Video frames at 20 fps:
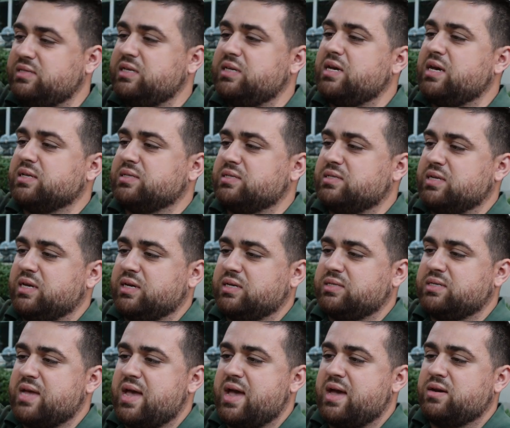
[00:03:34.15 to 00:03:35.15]
T S
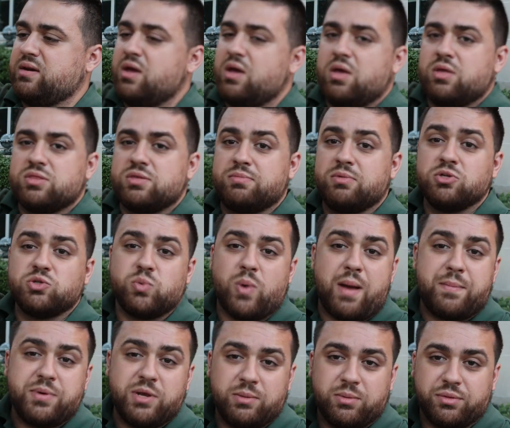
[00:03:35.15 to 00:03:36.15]
six, and the most
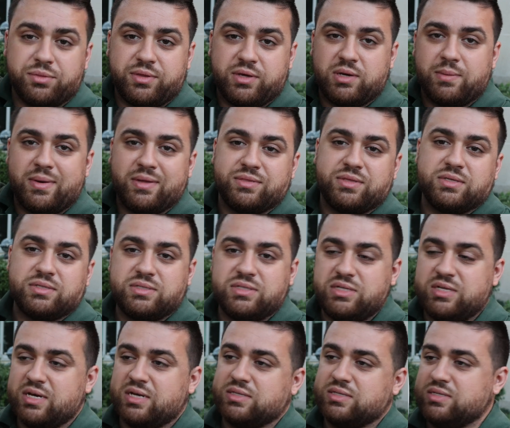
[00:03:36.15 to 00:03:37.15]
reputable thing about this
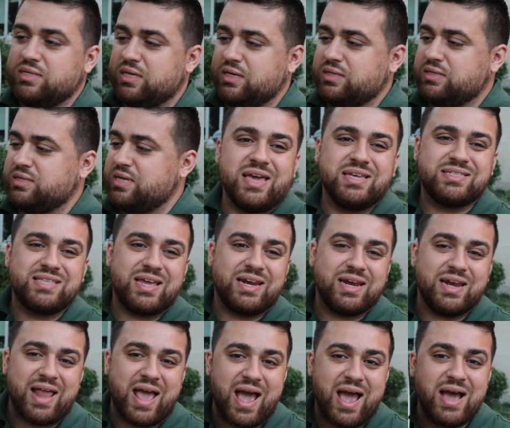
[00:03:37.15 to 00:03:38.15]
T S six is that
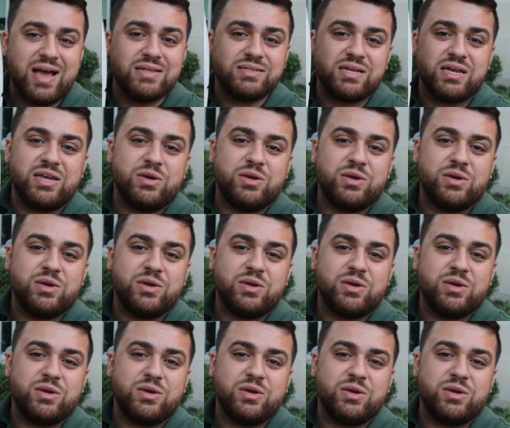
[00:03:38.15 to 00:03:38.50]
it has